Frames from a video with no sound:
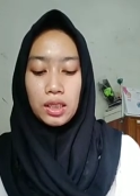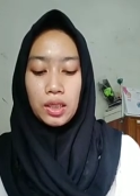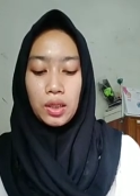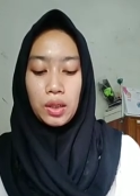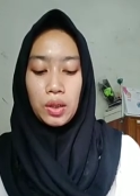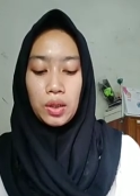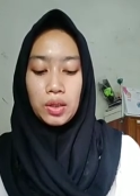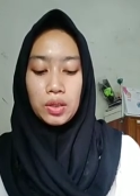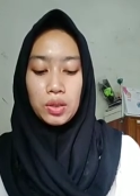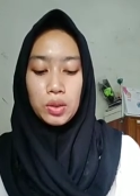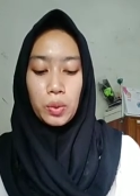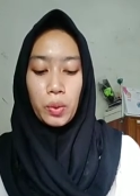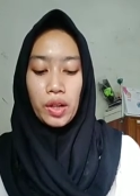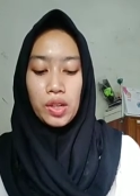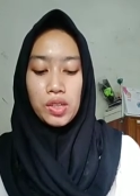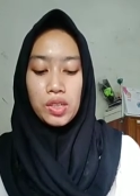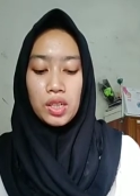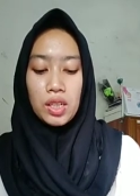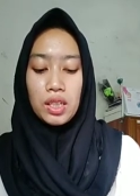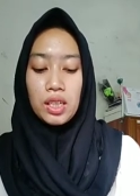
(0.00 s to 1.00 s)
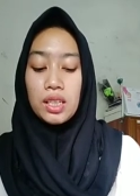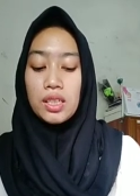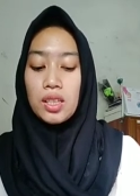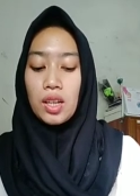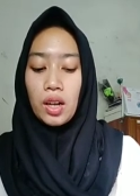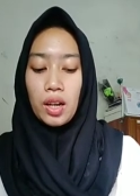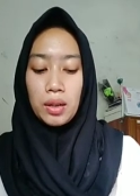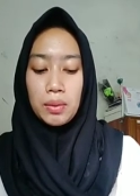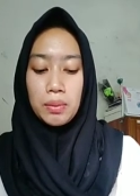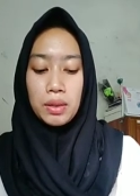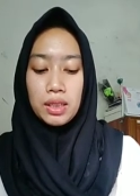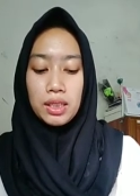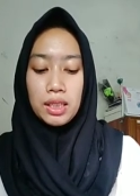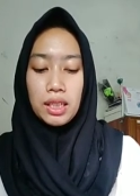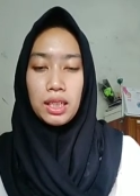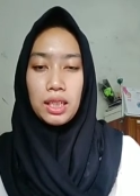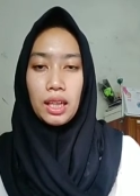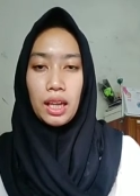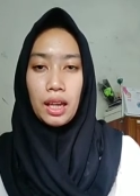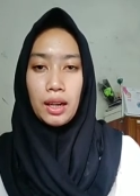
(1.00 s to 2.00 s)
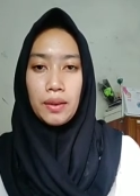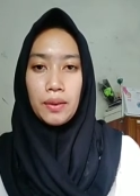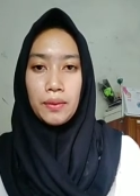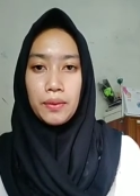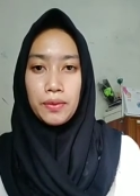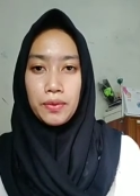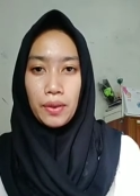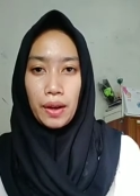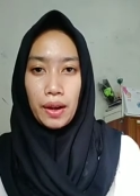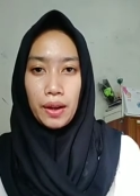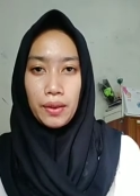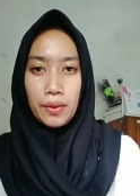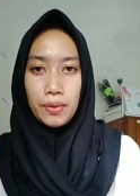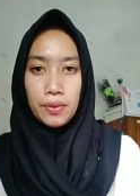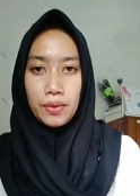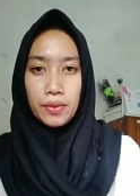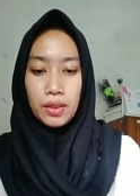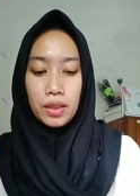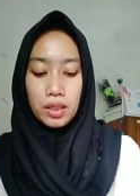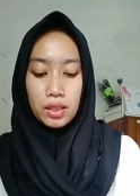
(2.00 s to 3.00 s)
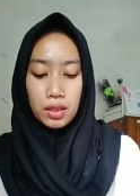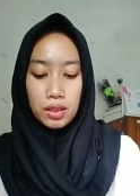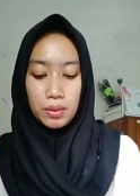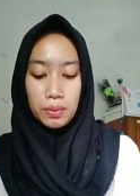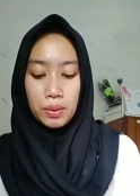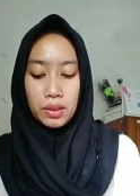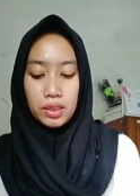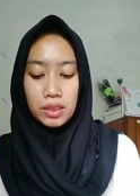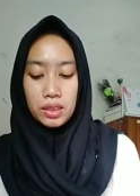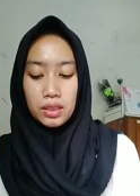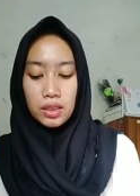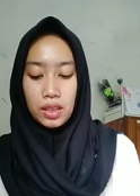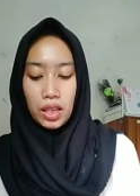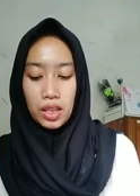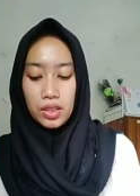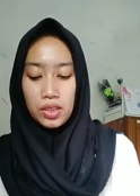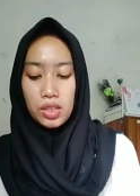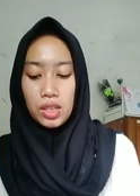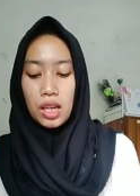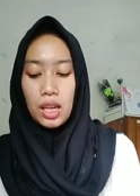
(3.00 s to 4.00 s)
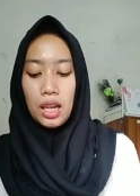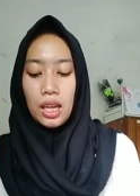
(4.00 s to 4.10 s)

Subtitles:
close question in second meeting and 5 percentage.